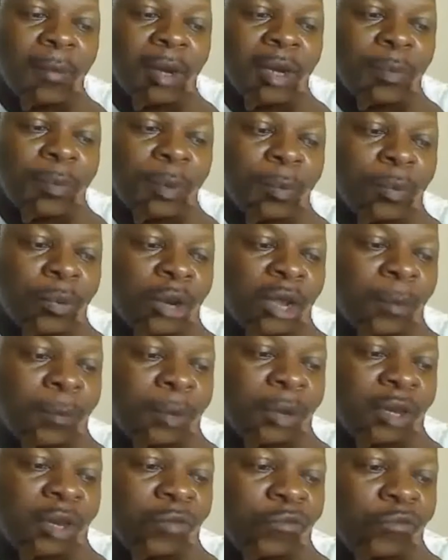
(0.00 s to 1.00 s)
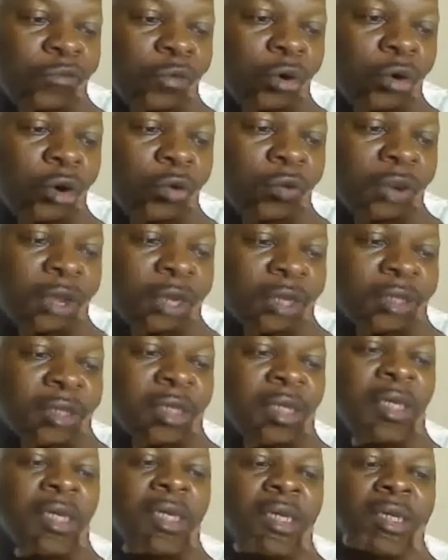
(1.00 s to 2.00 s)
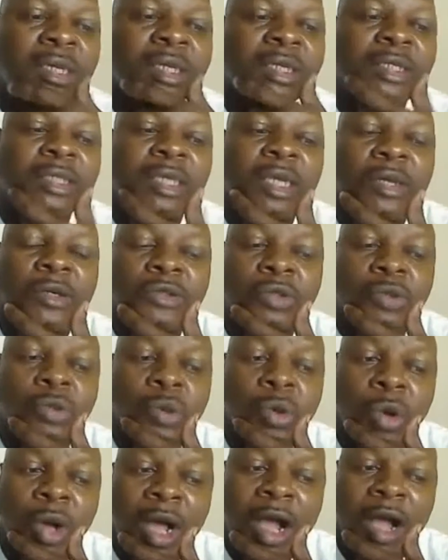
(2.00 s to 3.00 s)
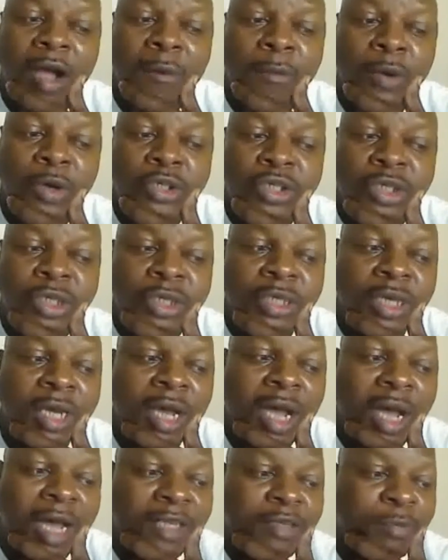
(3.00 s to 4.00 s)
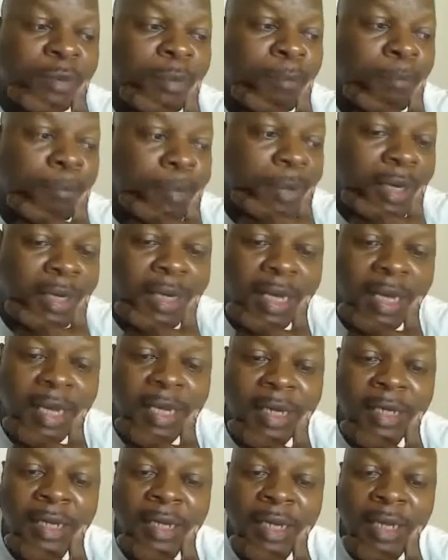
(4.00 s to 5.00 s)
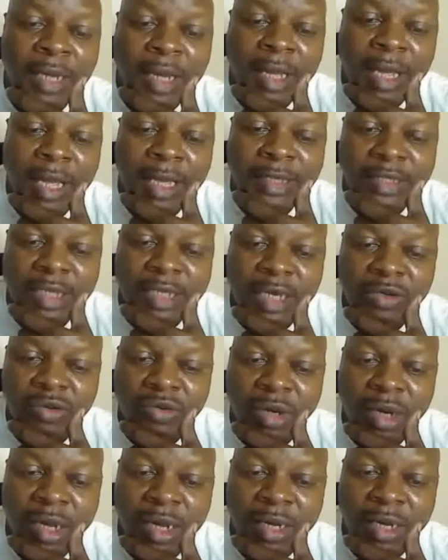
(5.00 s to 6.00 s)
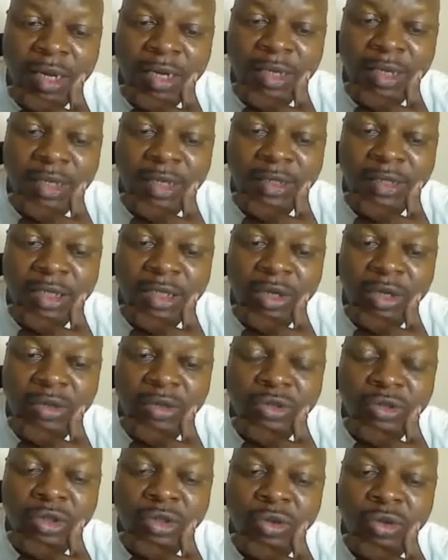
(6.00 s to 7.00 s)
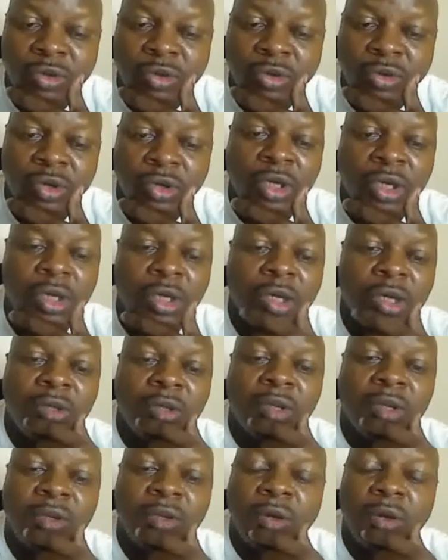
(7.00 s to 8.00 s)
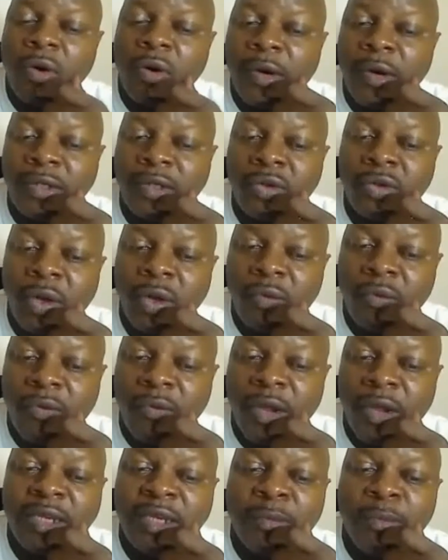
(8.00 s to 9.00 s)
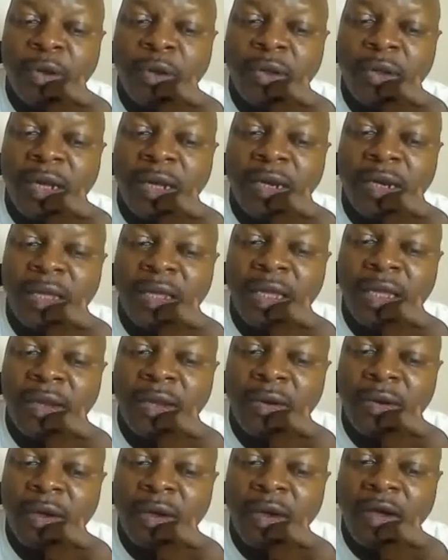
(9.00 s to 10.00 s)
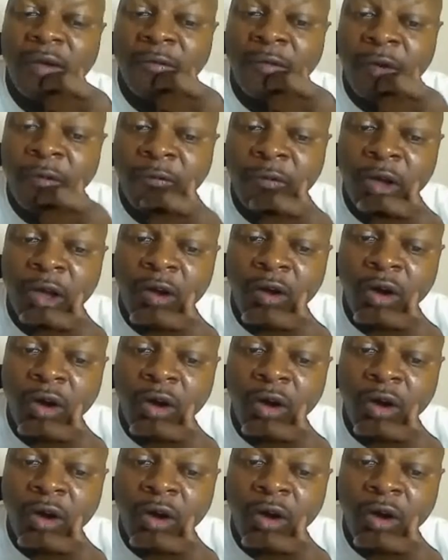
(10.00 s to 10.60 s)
people are bidding for it. This tells you how much ether has been bidded, etc. And then this tells you the current going rate, but you can of